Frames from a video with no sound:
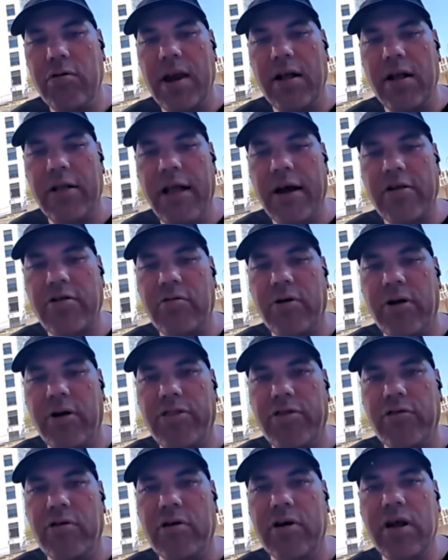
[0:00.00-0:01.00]
two intellectual
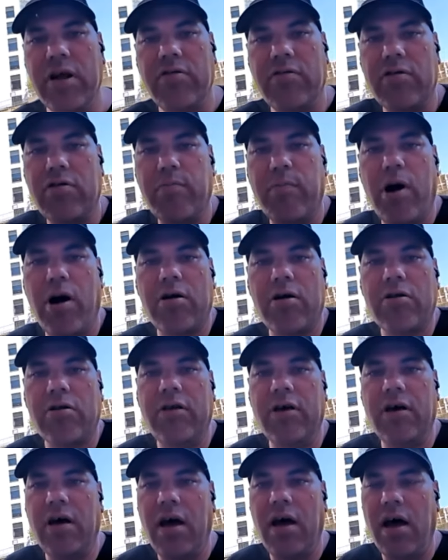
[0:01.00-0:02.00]
authorities, which mark
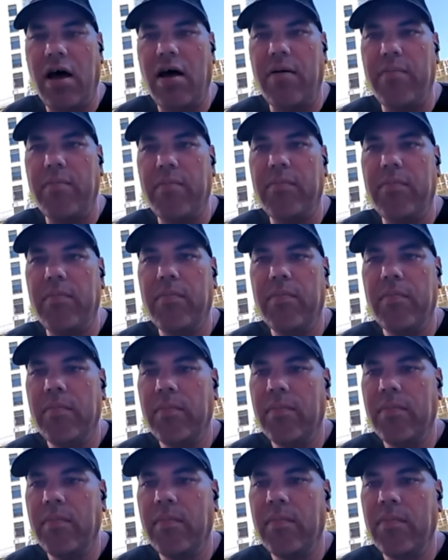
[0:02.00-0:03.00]
the
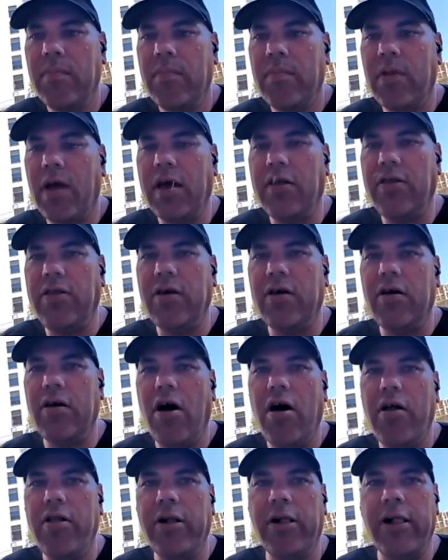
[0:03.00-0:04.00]
like the
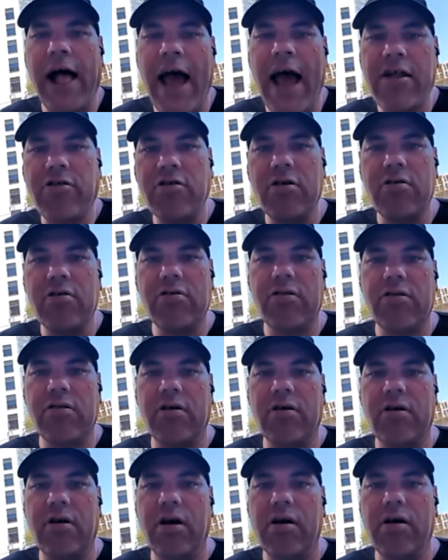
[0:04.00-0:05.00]
Glasnost
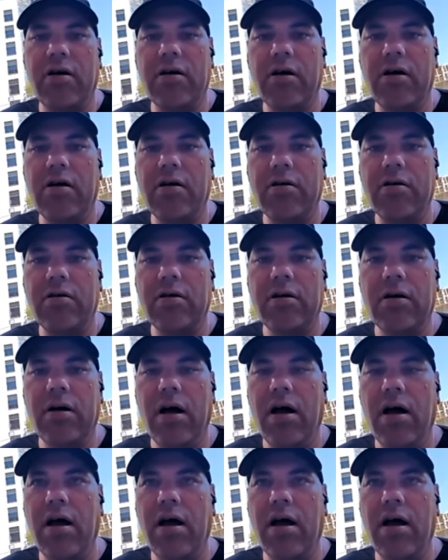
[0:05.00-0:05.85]
are